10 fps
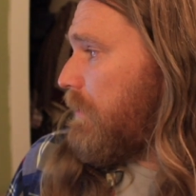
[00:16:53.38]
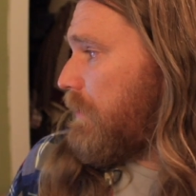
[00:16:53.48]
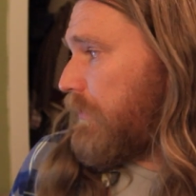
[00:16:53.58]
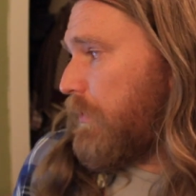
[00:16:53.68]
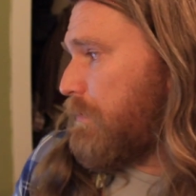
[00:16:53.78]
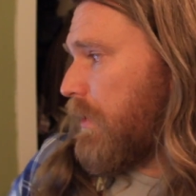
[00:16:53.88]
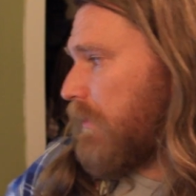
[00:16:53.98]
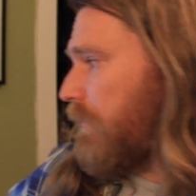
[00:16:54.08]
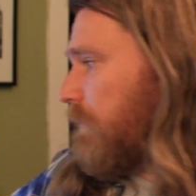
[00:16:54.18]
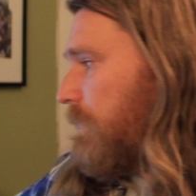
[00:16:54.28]
So
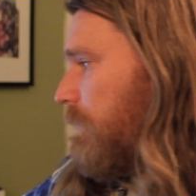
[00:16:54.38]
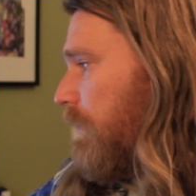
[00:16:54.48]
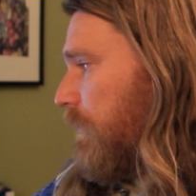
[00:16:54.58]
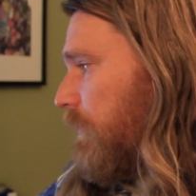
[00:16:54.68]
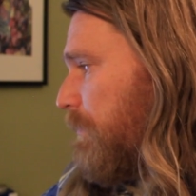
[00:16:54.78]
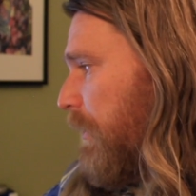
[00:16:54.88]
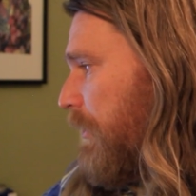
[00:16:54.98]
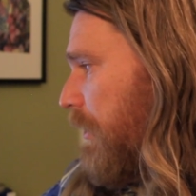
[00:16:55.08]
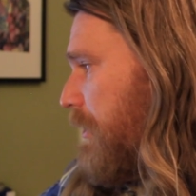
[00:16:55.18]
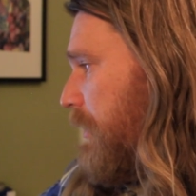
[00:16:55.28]
Marx is spot
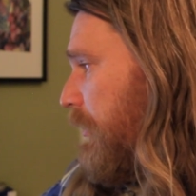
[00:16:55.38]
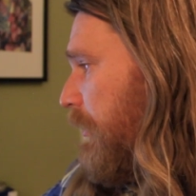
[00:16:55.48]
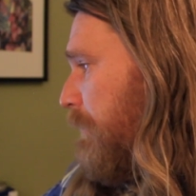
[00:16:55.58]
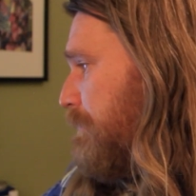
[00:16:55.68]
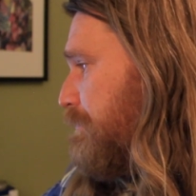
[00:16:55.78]
on here.